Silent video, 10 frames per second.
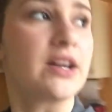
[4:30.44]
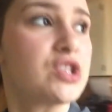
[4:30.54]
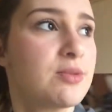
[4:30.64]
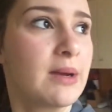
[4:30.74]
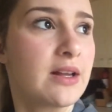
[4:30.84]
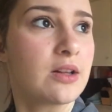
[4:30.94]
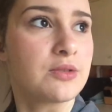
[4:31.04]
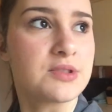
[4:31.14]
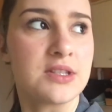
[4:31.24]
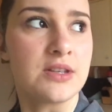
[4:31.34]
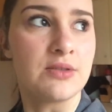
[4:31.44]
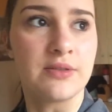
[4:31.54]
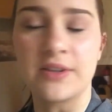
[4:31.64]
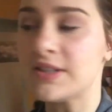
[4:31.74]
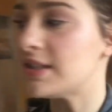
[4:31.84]
actually might close the
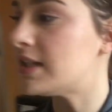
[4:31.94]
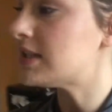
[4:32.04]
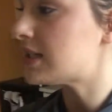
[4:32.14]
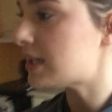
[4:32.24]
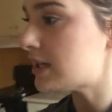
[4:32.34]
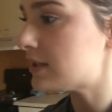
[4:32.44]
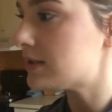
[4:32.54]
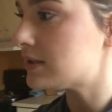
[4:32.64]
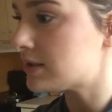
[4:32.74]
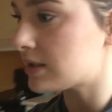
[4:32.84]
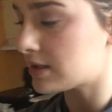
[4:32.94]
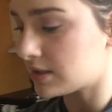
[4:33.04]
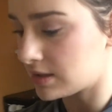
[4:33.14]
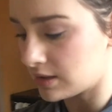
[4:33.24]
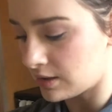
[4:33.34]
university today.
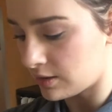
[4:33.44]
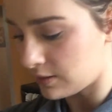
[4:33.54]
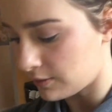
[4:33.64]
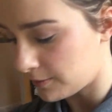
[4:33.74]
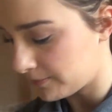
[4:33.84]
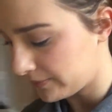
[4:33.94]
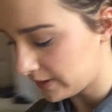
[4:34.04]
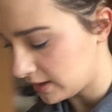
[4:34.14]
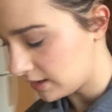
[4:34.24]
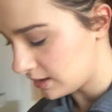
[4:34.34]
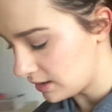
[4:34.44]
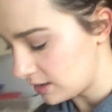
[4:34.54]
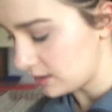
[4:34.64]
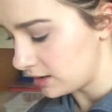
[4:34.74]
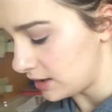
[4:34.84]
So
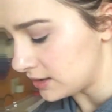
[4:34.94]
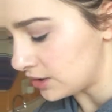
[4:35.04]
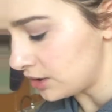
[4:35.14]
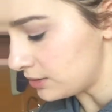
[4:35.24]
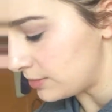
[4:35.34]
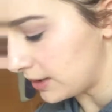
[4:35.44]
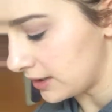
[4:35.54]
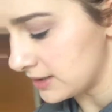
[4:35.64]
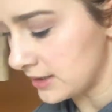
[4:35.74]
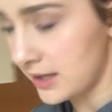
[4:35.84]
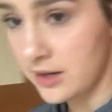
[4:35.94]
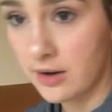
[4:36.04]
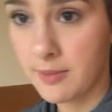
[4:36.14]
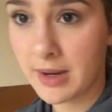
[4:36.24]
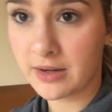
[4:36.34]
it's good because later
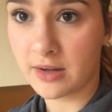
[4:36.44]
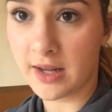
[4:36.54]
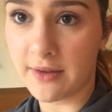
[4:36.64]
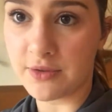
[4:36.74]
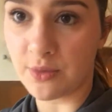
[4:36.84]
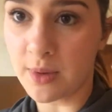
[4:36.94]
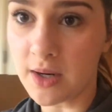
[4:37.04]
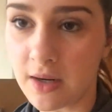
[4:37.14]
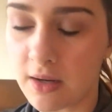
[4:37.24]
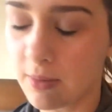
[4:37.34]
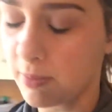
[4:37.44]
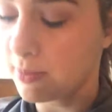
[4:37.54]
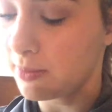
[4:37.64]
I might not have to work